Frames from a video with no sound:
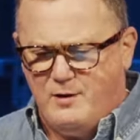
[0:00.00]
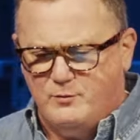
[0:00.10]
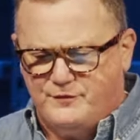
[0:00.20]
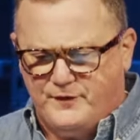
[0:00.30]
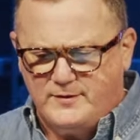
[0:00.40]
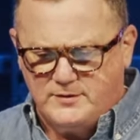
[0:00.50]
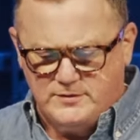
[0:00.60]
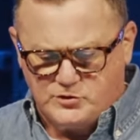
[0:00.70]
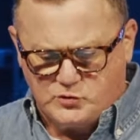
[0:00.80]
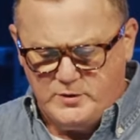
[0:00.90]
reflected
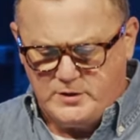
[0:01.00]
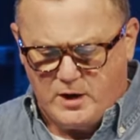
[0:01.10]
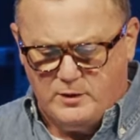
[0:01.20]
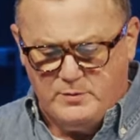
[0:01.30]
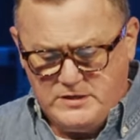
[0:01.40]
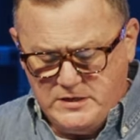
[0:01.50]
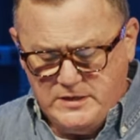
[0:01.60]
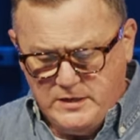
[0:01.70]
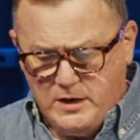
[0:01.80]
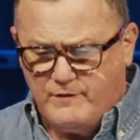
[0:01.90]
this week on the
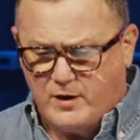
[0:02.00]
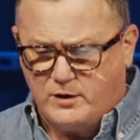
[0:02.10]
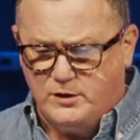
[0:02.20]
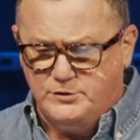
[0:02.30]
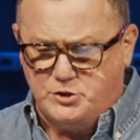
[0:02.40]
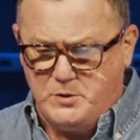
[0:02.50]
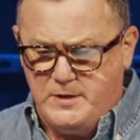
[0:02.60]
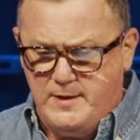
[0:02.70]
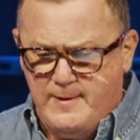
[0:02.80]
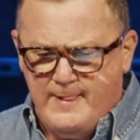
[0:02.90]
beginning of our
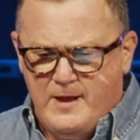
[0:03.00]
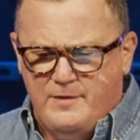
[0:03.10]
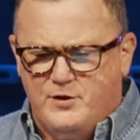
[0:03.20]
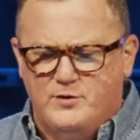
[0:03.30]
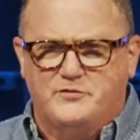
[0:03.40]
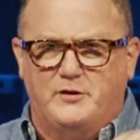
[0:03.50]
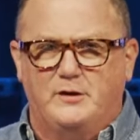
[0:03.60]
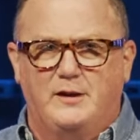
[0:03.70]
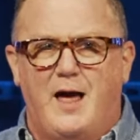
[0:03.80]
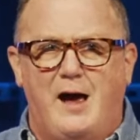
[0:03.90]
country, there is a
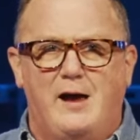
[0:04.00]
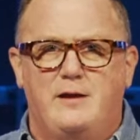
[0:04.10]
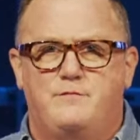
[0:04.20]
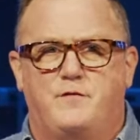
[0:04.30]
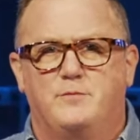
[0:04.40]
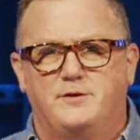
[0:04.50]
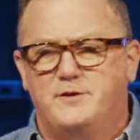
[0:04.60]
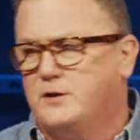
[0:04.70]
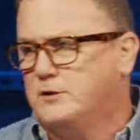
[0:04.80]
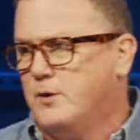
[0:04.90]
line from the
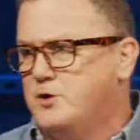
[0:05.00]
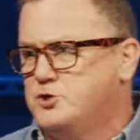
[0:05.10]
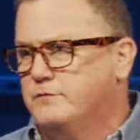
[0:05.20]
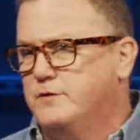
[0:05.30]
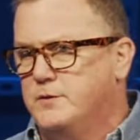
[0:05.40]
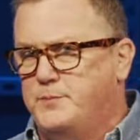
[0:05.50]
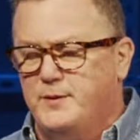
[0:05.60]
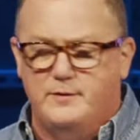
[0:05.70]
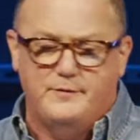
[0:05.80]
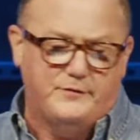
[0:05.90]
Declaration of
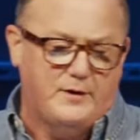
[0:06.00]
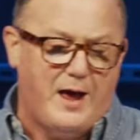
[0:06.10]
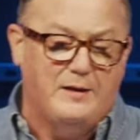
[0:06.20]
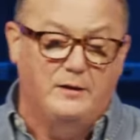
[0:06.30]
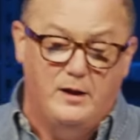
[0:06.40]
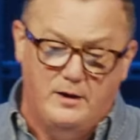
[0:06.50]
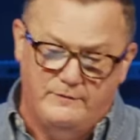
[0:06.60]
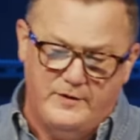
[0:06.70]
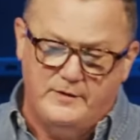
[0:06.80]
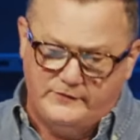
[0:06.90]
Independence that I love,
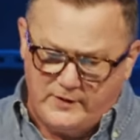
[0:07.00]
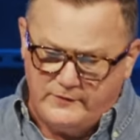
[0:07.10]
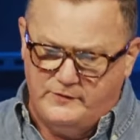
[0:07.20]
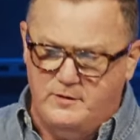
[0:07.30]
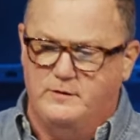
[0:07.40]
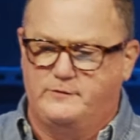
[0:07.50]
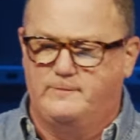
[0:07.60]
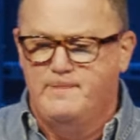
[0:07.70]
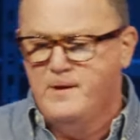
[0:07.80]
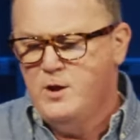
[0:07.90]
and it says this:
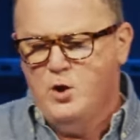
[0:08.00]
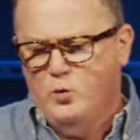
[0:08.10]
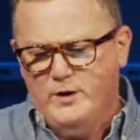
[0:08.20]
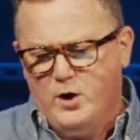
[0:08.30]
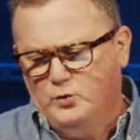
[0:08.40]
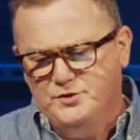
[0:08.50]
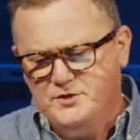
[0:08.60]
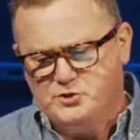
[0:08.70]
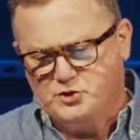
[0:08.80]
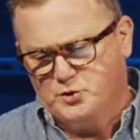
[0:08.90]
"We hold
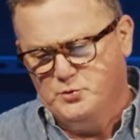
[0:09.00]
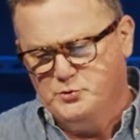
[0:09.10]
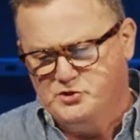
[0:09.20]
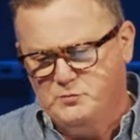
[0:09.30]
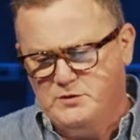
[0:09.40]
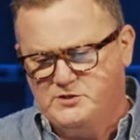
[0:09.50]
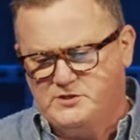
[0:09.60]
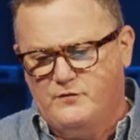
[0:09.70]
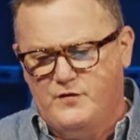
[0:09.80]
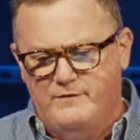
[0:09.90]
these truths to be
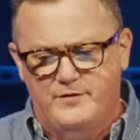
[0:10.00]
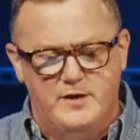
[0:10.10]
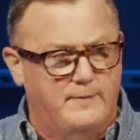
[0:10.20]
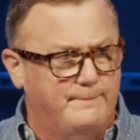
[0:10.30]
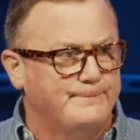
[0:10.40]
self-evident,